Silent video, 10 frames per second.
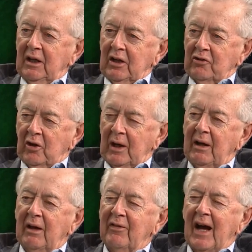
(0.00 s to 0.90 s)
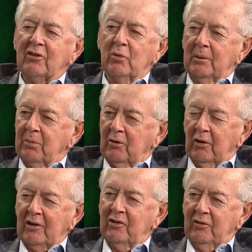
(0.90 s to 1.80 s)
if that's what
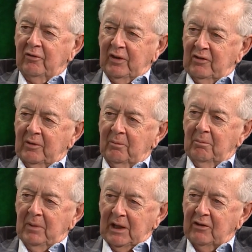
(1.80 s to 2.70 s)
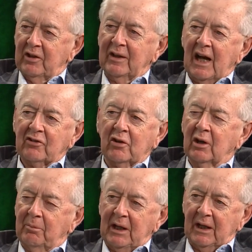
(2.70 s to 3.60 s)
progressivism means, then that's going
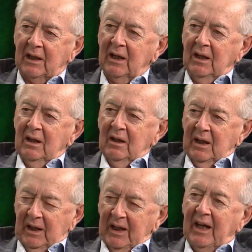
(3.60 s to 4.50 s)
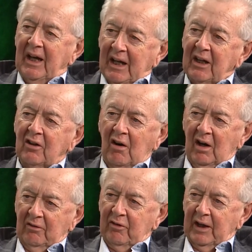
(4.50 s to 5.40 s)
to be in
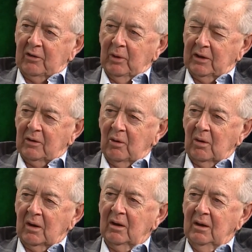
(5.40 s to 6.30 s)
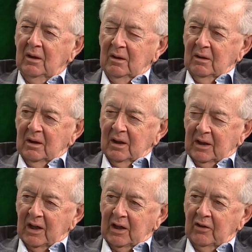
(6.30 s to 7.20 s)
conflict with core
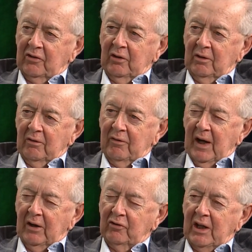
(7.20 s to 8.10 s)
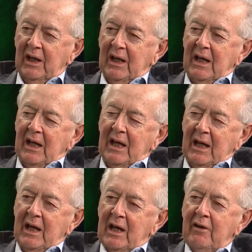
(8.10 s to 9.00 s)
conservative values.
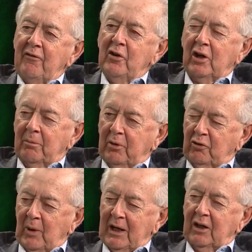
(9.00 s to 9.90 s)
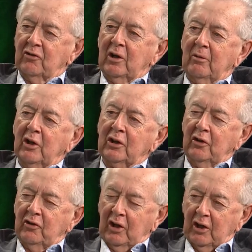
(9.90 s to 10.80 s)
If you could persuade conservatives, look,
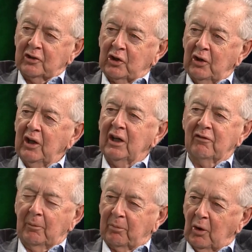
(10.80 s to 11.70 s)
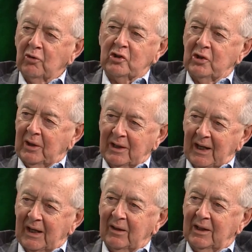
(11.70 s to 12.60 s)
there's an alternative approach you can
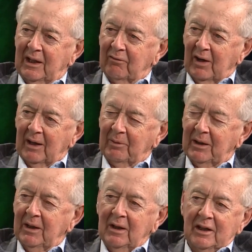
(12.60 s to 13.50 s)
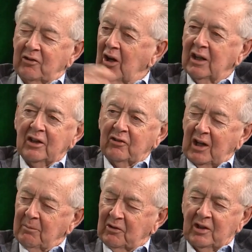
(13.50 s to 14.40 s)
take on the environment that's not the
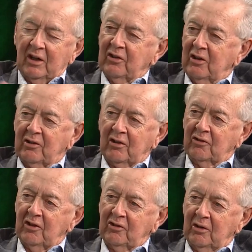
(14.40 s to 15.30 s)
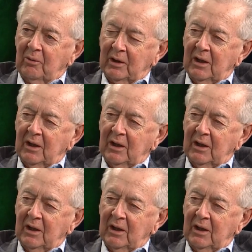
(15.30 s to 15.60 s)
same as theirs and is consistent with.